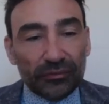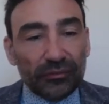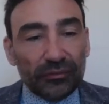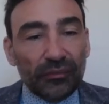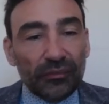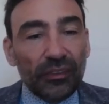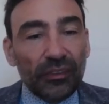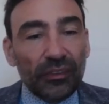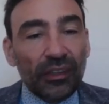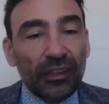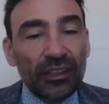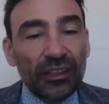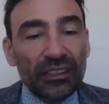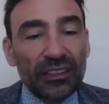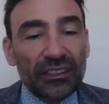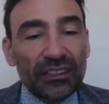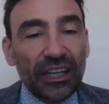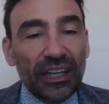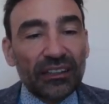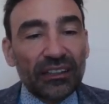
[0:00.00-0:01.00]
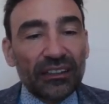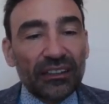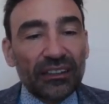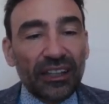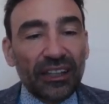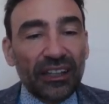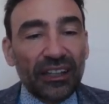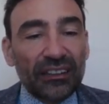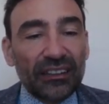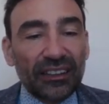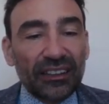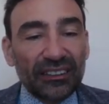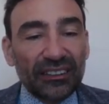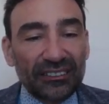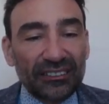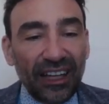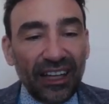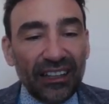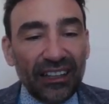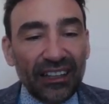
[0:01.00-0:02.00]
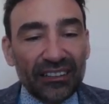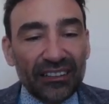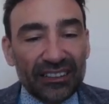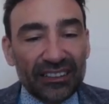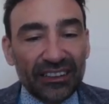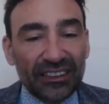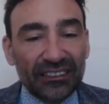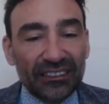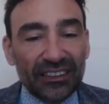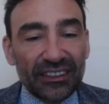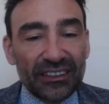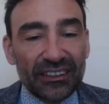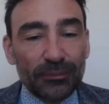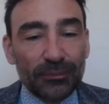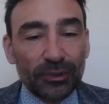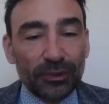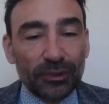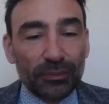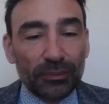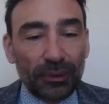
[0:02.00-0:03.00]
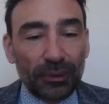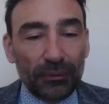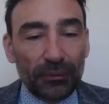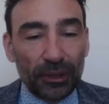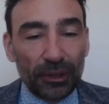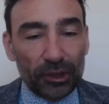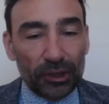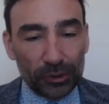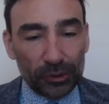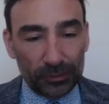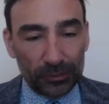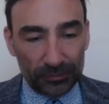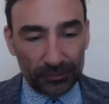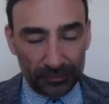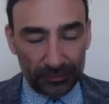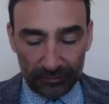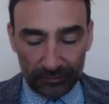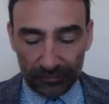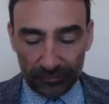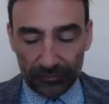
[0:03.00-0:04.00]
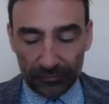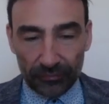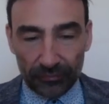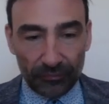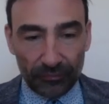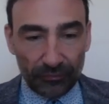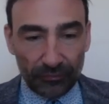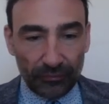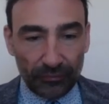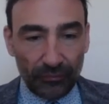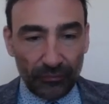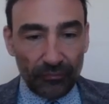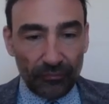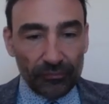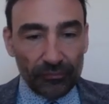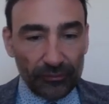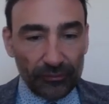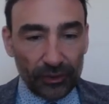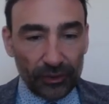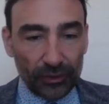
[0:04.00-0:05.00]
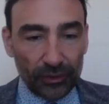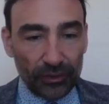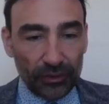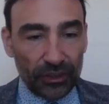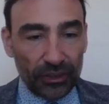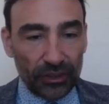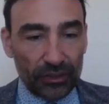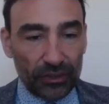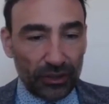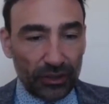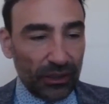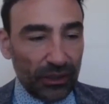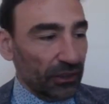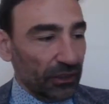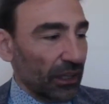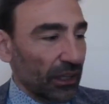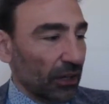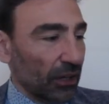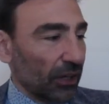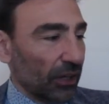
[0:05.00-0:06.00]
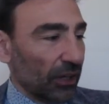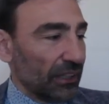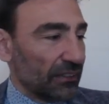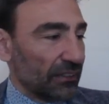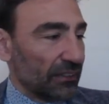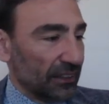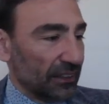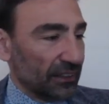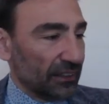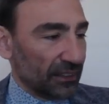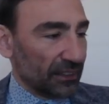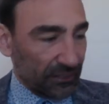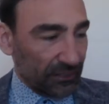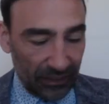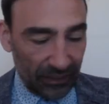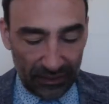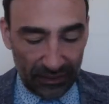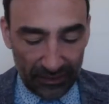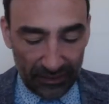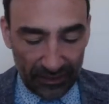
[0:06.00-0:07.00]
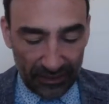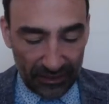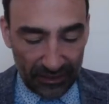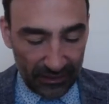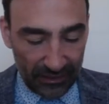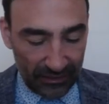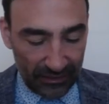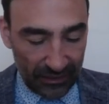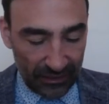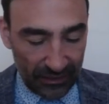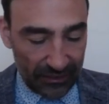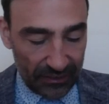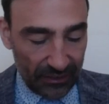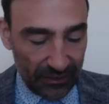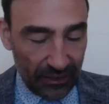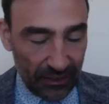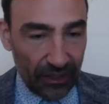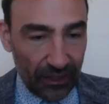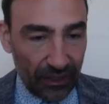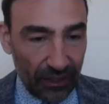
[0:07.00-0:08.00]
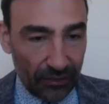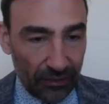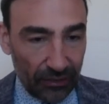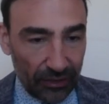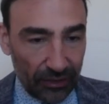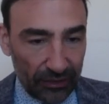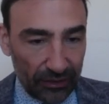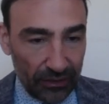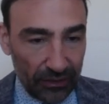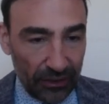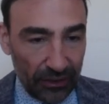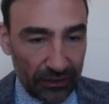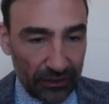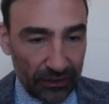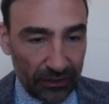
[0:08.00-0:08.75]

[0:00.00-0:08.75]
instead take the entire series and multiply by 2. So in this way. Now let's insert another series, our data.